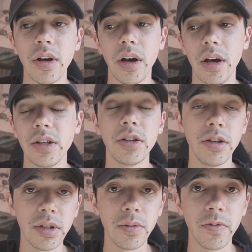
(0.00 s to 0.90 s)
It's a
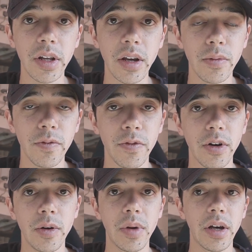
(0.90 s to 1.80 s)
YouTube video
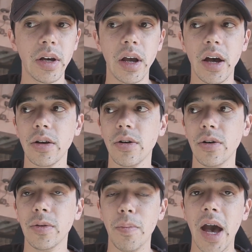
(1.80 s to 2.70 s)
from a guy
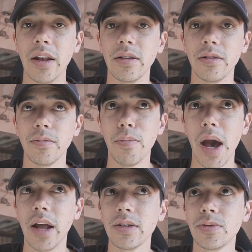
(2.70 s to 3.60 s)
called Matt.
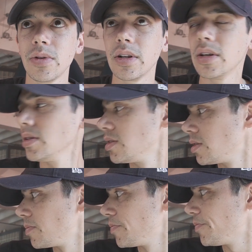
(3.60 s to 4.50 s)
Matt is what it
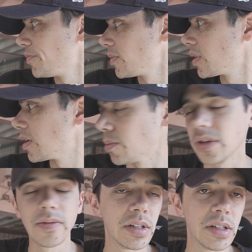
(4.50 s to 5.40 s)
is, I
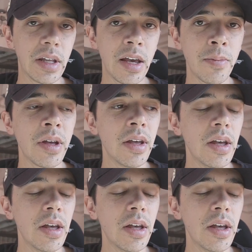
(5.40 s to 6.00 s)
believe is his name.